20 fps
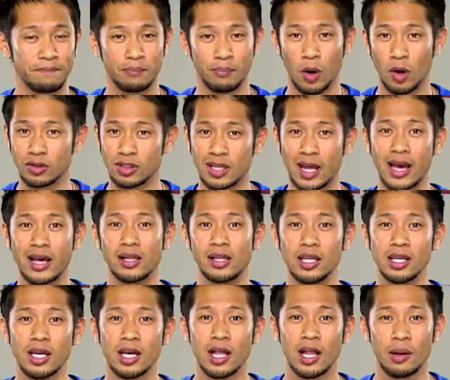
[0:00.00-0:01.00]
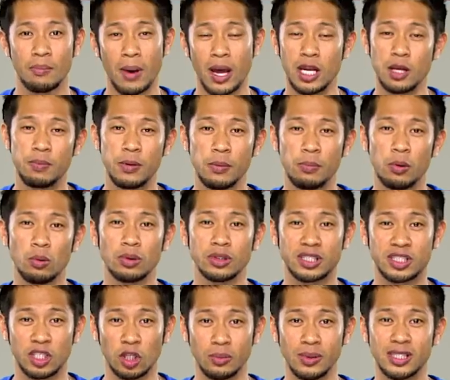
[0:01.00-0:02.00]
most likely, many people will
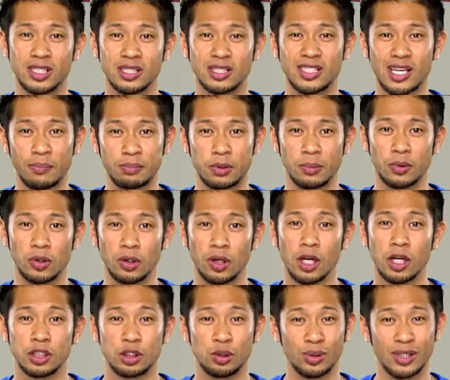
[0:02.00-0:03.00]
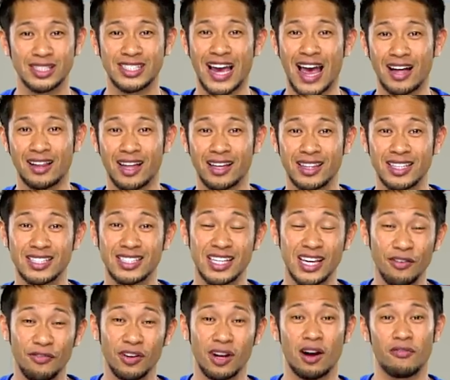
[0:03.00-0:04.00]
still be susceptible to an attack like this
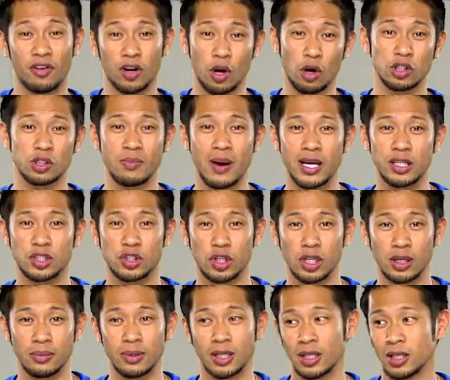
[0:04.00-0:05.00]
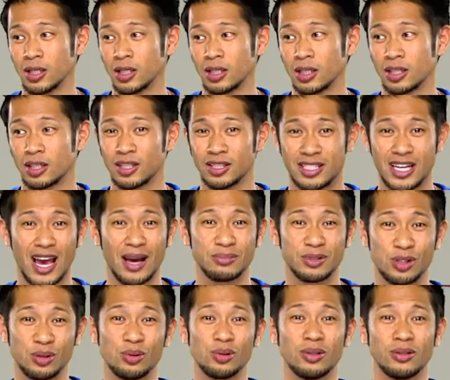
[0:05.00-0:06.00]
if it ever goes mainstream. Good times,
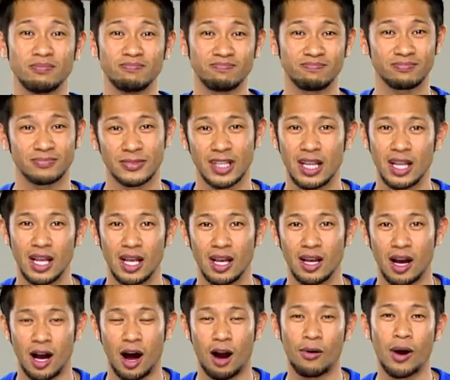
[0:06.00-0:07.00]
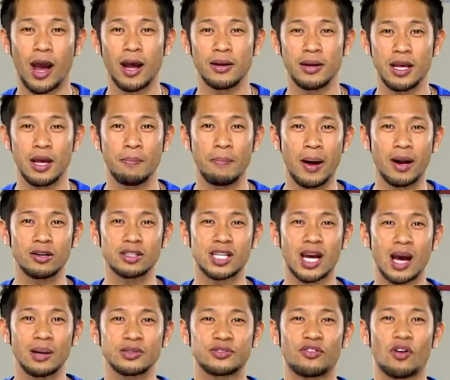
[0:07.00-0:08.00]
Google. All right, in better
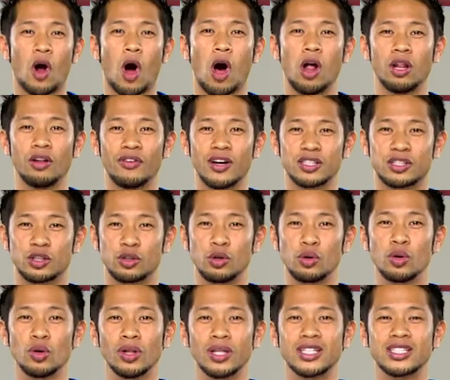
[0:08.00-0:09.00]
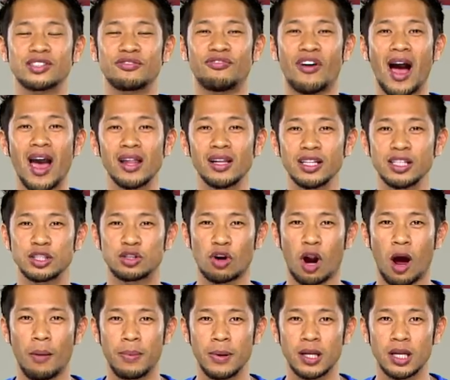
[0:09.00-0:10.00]
times for all of us, Google is finally
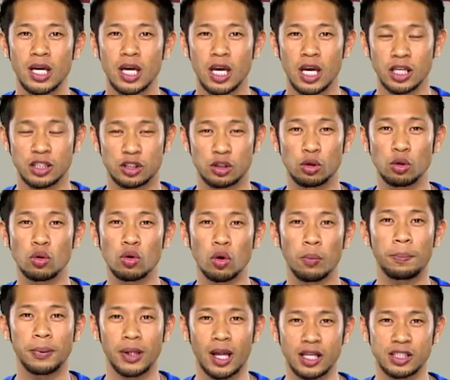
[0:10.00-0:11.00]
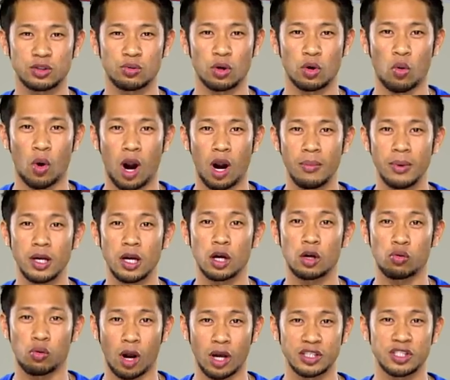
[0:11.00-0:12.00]
dropping its Google Plus requirement
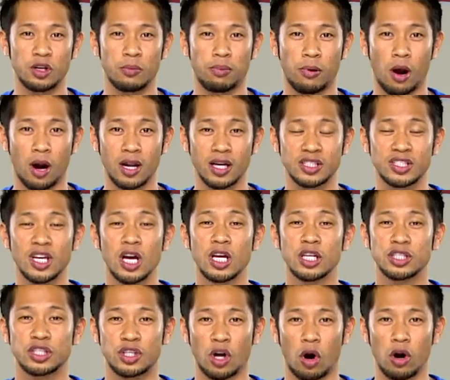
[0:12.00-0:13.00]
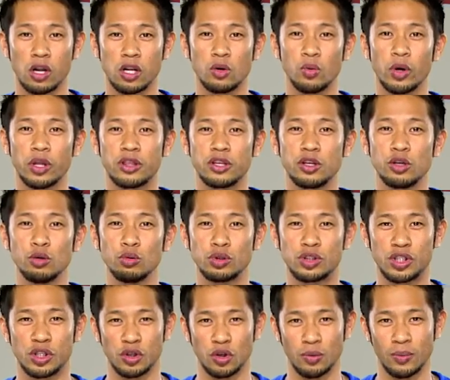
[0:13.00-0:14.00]
across their products, starting with
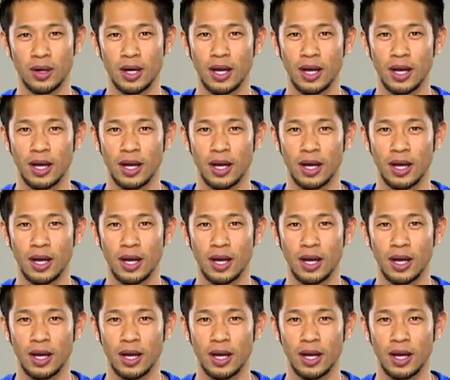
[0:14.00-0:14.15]
YouTube.